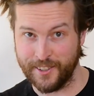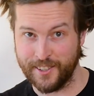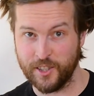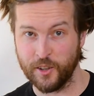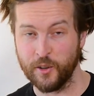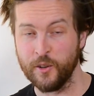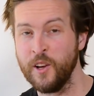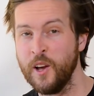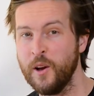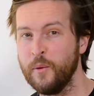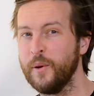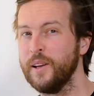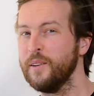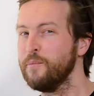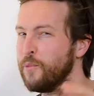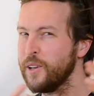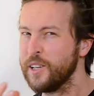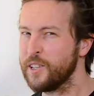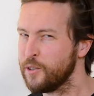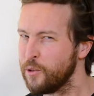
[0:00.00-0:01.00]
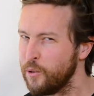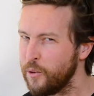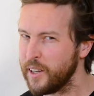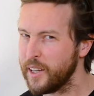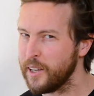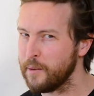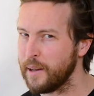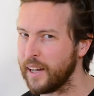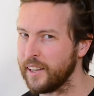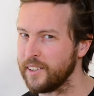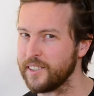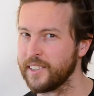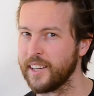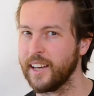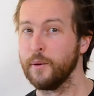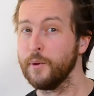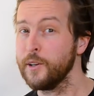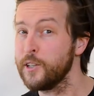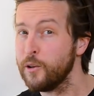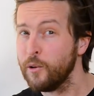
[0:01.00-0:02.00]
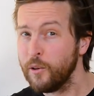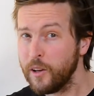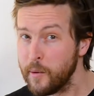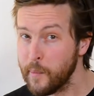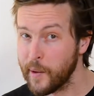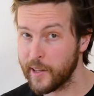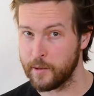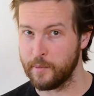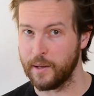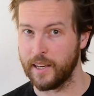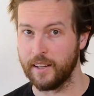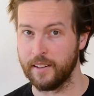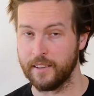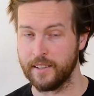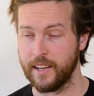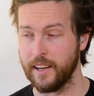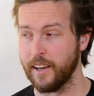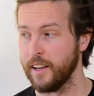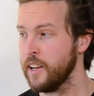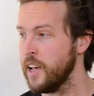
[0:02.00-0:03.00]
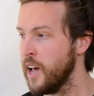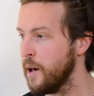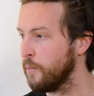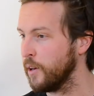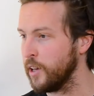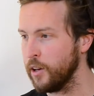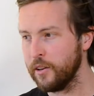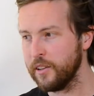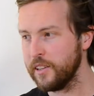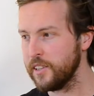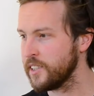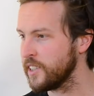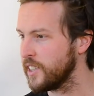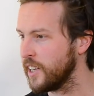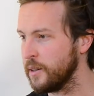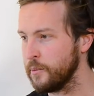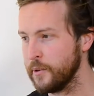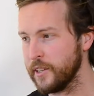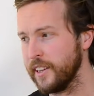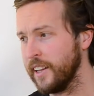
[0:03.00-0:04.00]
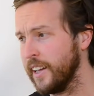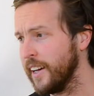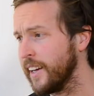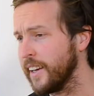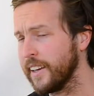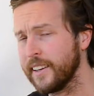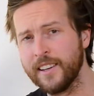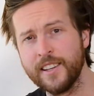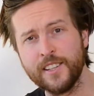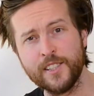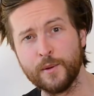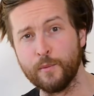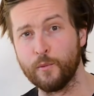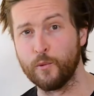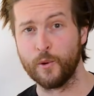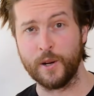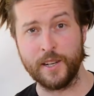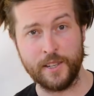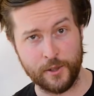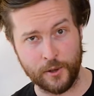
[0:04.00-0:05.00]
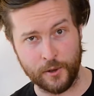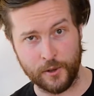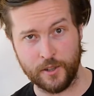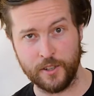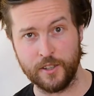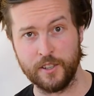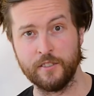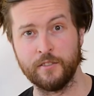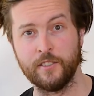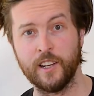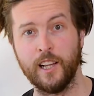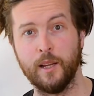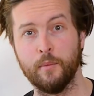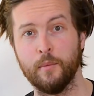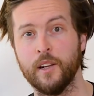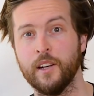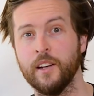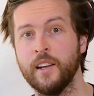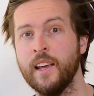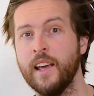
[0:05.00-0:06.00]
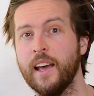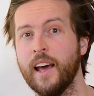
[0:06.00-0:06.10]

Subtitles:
So we're talking about scale, we're talking about the big end of town, but you're going to start with like some research and development,